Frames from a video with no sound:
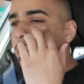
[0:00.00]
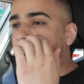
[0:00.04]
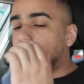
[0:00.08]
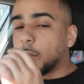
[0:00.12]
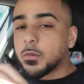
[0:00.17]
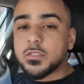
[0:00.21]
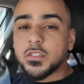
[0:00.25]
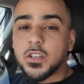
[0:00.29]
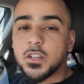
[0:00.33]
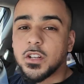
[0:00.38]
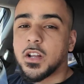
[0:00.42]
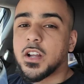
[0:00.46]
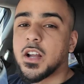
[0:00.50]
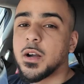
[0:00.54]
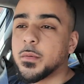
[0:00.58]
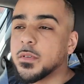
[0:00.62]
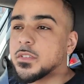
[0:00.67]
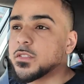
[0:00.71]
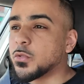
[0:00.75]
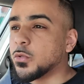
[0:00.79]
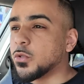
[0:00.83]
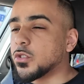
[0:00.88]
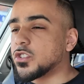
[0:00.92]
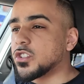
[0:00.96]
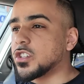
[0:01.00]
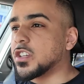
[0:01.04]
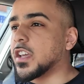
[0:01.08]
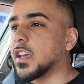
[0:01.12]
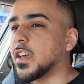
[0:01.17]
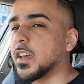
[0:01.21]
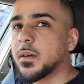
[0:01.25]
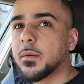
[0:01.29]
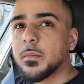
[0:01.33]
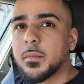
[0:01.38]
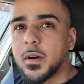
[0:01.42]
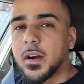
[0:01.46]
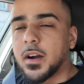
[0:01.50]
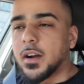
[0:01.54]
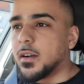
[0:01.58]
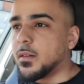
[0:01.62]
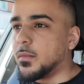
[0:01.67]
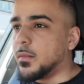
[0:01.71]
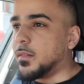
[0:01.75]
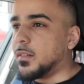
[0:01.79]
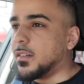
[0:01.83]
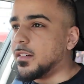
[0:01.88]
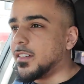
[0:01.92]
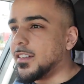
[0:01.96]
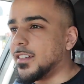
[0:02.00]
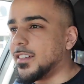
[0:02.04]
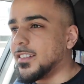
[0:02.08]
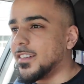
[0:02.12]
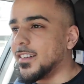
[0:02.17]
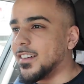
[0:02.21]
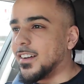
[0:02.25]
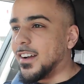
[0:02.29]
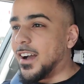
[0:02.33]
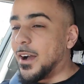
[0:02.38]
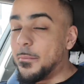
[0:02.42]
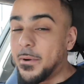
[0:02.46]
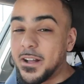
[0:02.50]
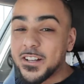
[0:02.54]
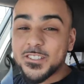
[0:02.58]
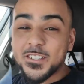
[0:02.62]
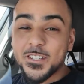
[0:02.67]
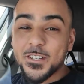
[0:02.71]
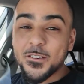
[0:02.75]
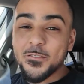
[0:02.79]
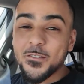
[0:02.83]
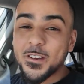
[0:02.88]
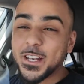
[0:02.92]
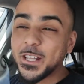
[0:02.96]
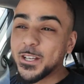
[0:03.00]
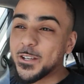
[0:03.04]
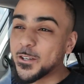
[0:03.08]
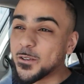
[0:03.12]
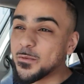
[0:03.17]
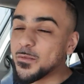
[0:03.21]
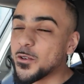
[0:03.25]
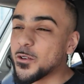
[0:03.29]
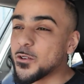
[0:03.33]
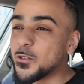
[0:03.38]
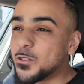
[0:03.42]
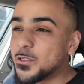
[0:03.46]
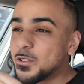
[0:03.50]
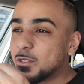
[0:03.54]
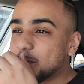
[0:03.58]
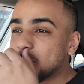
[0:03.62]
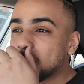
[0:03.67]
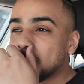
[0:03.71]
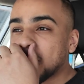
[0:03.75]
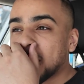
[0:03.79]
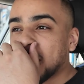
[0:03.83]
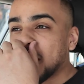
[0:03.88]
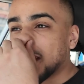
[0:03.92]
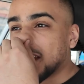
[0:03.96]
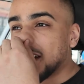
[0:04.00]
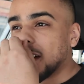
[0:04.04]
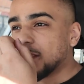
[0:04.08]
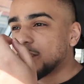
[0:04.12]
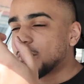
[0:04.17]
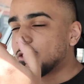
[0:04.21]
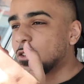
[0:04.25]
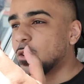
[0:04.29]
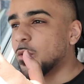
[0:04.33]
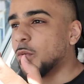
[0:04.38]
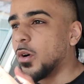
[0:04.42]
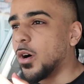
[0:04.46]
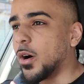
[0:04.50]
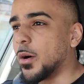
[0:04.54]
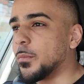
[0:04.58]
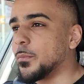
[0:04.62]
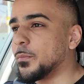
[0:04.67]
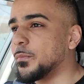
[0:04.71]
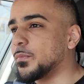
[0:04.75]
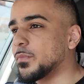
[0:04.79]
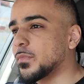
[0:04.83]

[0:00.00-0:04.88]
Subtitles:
I was gonna come and talk shit, but I'm actually in a really good mood. And do you know what?